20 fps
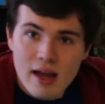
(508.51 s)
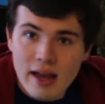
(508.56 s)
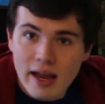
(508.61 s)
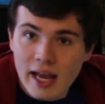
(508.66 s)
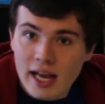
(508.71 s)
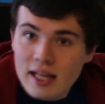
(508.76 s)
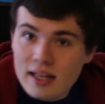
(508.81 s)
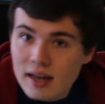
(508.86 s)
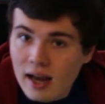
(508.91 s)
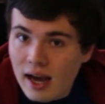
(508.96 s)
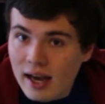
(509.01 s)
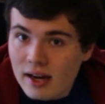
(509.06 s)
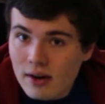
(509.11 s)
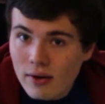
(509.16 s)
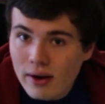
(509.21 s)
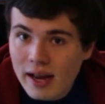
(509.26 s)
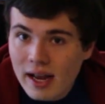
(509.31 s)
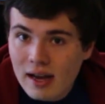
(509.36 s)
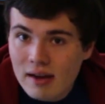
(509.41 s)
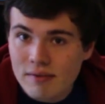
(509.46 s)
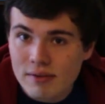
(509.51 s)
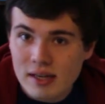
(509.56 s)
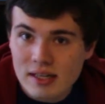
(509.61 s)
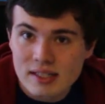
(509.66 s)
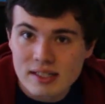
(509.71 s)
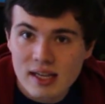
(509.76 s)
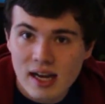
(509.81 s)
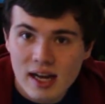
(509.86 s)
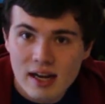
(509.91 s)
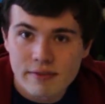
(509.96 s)
and I don't have a
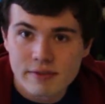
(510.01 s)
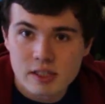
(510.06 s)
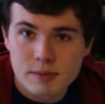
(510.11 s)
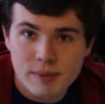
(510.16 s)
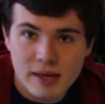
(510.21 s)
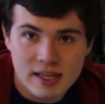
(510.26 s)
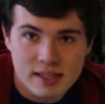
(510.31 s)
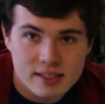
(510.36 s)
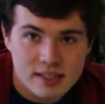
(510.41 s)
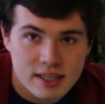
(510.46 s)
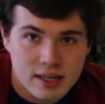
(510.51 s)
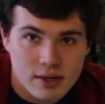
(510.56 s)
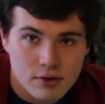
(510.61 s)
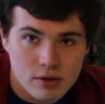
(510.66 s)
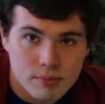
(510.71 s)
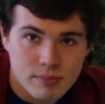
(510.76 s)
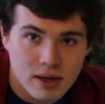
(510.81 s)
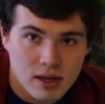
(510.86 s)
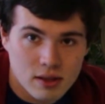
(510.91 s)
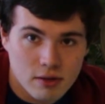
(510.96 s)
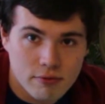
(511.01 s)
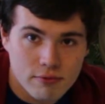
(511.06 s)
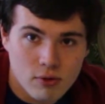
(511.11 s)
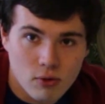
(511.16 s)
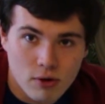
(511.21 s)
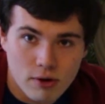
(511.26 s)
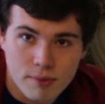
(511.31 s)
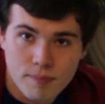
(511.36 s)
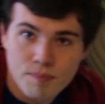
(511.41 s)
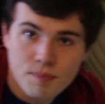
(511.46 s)
ton of space here with me on the
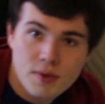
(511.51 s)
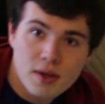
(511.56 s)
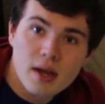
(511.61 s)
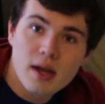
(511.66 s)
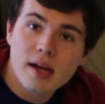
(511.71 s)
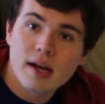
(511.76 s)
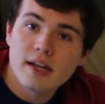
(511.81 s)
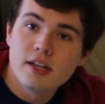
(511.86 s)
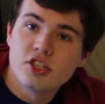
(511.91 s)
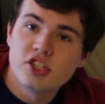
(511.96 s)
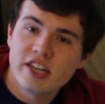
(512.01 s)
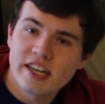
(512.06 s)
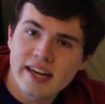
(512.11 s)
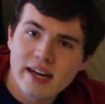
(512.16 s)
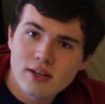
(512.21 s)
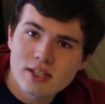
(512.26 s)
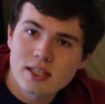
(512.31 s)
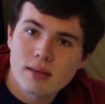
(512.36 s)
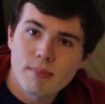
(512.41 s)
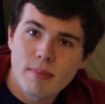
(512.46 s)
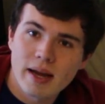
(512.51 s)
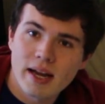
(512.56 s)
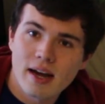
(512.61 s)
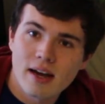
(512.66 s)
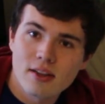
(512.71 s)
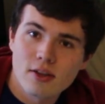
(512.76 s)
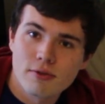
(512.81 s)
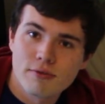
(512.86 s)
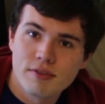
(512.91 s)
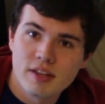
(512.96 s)
floor. Check out some of my
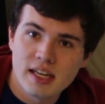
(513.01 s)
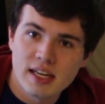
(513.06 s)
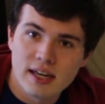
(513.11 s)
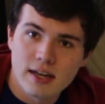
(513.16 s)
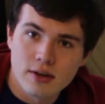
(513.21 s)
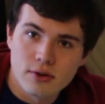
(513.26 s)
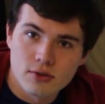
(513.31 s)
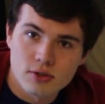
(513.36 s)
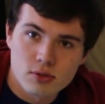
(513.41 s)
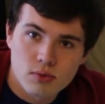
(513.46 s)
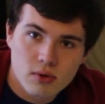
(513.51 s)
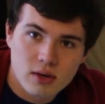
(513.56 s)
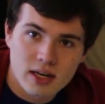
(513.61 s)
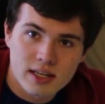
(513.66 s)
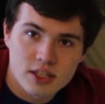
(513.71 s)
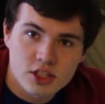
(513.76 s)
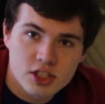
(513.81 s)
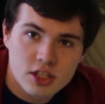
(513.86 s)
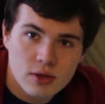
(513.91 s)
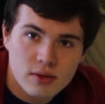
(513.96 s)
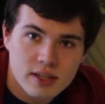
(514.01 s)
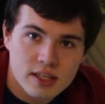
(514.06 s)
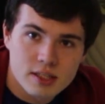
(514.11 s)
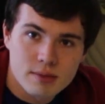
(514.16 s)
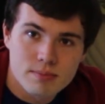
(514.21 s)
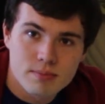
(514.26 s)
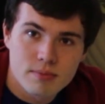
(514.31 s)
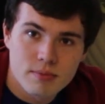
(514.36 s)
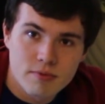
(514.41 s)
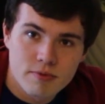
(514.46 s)
other videos where I show
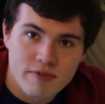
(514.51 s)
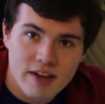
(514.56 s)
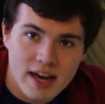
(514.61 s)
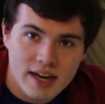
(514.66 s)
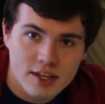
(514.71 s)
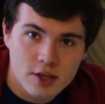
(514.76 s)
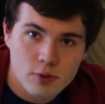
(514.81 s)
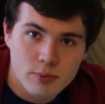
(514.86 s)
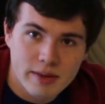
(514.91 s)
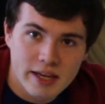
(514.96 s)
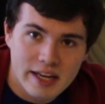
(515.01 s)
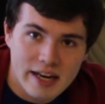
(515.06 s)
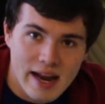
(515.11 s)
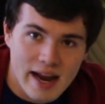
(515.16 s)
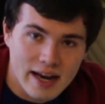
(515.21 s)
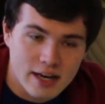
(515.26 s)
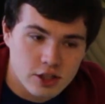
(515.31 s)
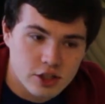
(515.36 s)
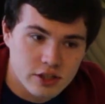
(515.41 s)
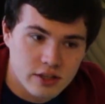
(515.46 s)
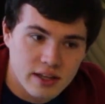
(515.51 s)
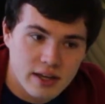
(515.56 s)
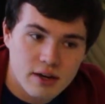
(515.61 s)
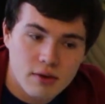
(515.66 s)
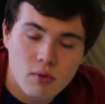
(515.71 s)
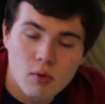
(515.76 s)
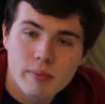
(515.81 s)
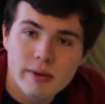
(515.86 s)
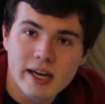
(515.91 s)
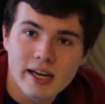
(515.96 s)
this vacuum in action. There
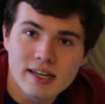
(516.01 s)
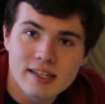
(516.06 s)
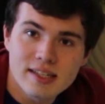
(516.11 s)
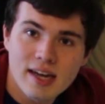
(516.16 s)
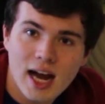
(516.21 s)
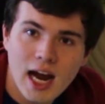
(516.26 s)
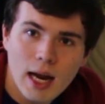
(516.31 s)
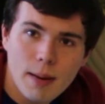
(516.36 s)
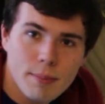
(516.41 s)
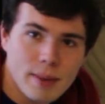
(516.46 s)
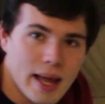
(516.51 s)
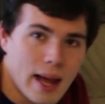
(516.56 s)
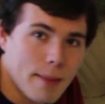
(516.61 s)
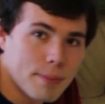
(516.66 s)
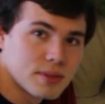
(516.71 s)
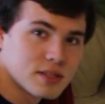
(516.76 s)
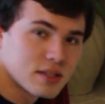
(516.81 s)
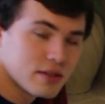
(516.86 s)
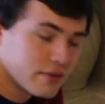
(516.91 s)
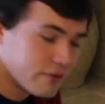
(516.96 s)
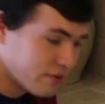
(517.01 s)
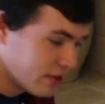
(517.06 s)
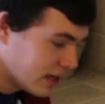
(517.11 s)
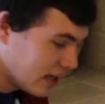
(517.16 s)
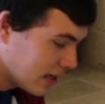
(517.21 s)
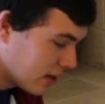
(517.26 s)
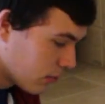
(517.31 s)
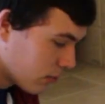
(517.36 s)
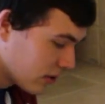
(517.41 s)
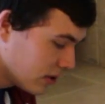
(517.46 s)
will be a time-lapse
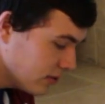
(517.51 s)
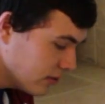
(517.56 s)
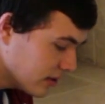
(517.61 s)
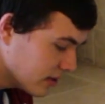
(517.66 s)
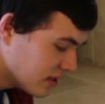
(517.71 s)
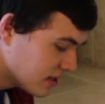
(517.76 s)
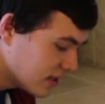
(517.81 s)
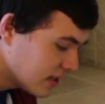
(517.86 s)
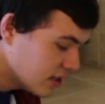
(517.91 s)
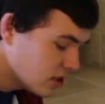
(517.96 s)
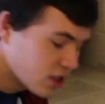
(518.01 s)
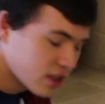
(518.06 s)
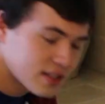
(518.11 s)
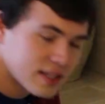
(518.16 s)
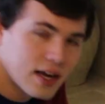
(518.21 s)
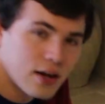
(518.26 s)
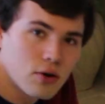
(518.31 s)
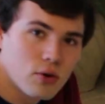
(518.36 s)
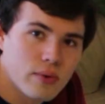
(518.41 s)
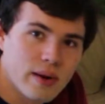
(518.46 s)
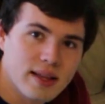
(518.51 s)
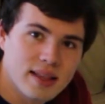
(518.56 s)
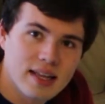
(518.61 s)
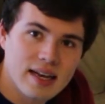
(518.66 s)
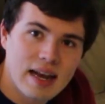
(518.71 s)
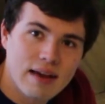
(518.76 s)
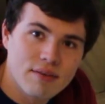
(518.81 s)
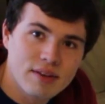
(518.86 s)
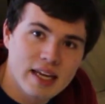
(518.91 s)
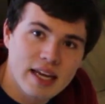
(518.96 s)
video where you can see just how great the
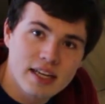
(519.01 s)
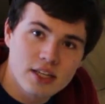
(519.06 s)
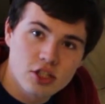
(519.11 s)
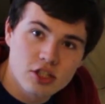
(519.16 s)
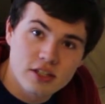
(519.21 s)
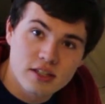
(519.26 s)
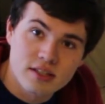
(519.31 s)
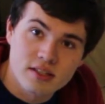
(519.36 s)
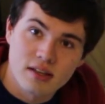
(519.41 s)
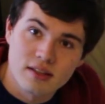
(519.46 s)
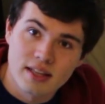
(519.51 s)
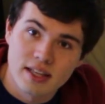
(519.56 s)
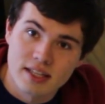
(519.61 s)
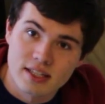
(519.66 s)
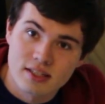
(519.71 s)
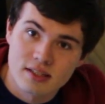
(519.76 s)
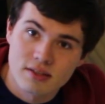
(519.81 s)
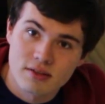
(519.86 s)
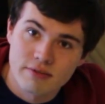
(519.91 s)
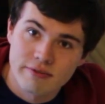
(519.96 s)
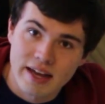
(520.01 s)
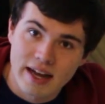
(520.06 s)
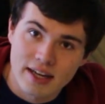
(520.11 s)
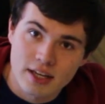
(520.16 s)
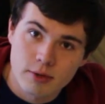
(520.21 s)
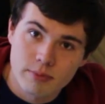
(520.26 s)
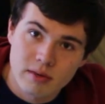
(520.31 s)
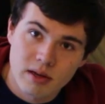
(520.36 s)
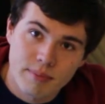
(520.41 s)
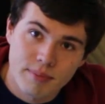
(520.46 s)
navigation is on this
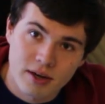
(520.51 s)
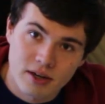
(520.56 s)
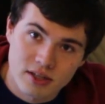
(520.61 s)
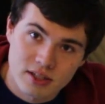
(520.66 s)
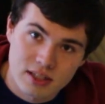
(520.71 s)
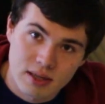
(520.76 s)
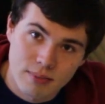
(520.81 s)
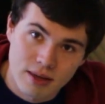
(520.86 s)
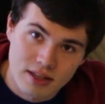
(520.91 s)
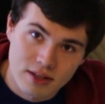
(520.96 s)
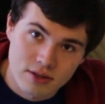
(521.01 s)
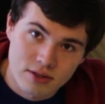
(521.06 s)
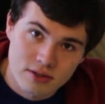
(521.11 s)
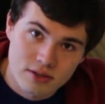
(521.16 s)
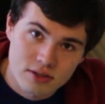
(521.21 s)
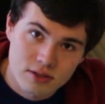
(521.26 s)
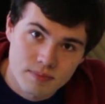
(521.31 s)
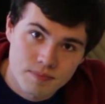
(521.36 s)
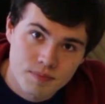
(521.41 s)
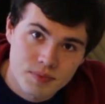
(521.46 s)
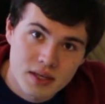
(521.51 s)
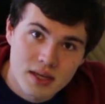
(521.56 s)
vacuum compared to some others.